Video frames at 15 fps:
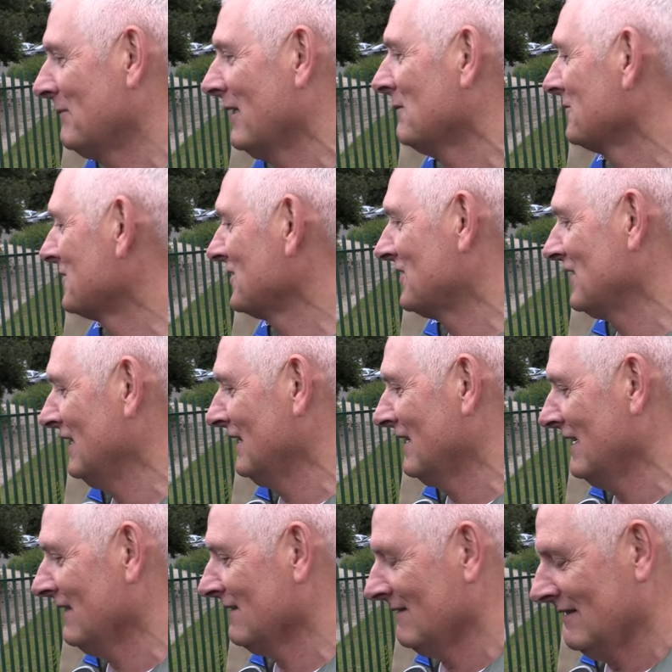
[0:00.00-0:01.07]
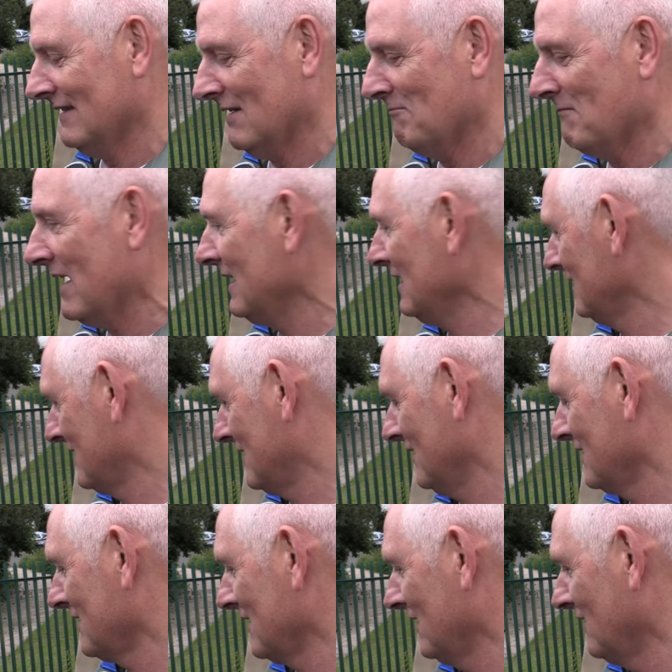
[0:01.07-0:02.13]
to be able to sit in here, amazed
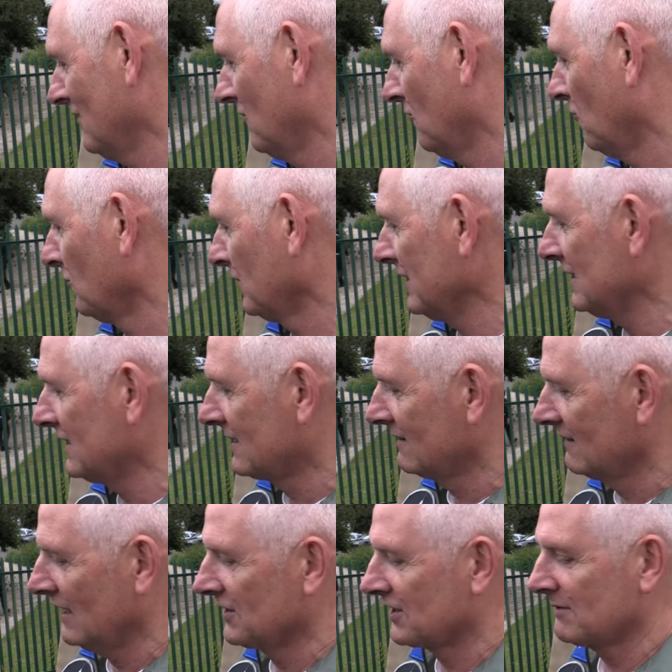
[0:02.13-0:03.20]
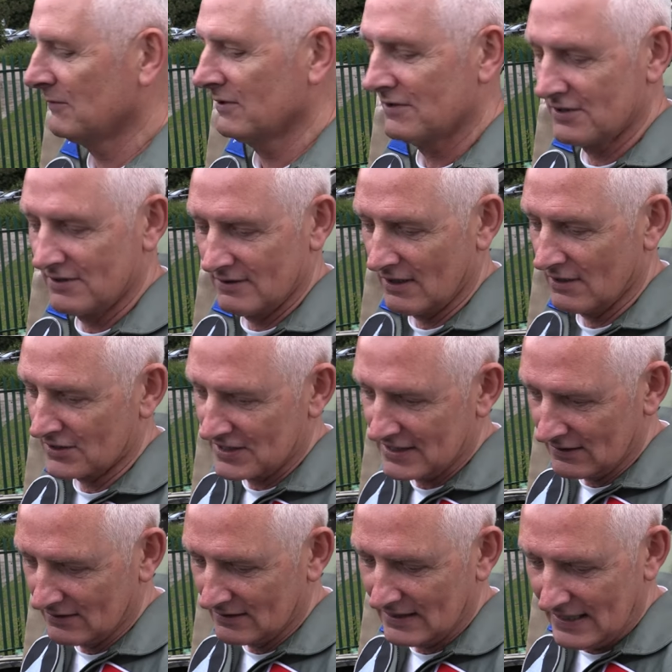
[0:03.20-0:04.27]
that all these instruments are
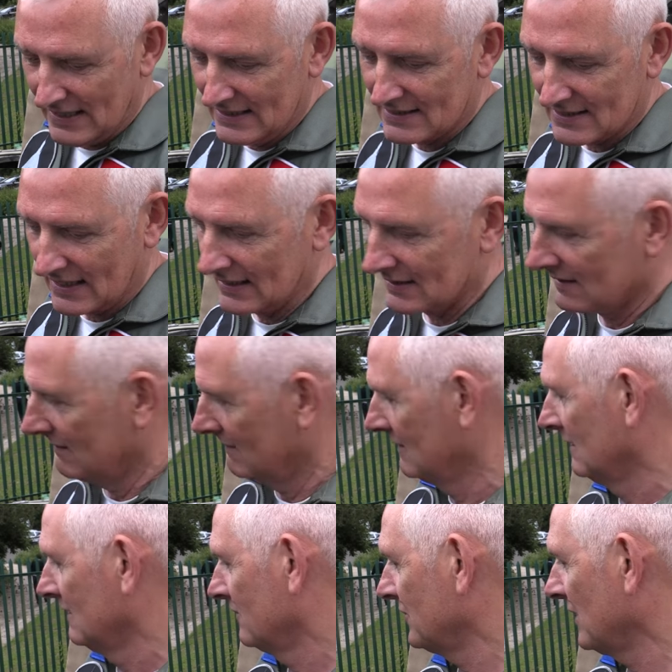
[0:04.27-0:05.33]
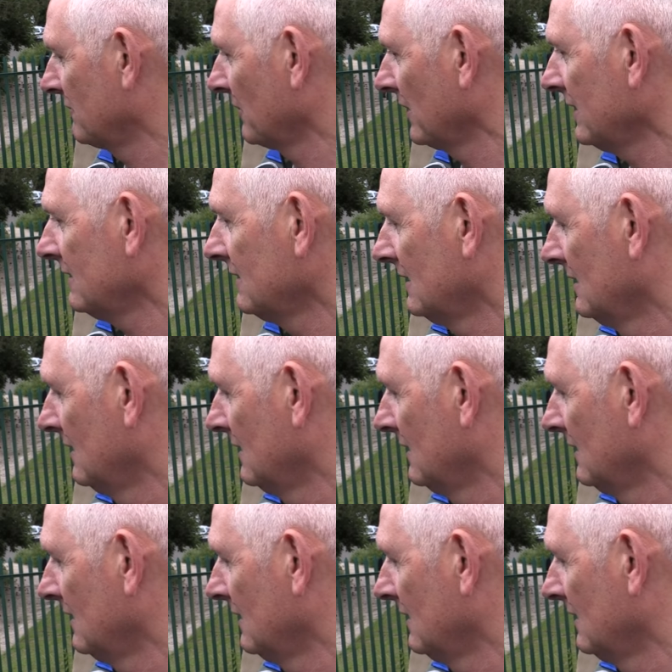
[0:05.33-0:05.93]
still intact. Generally,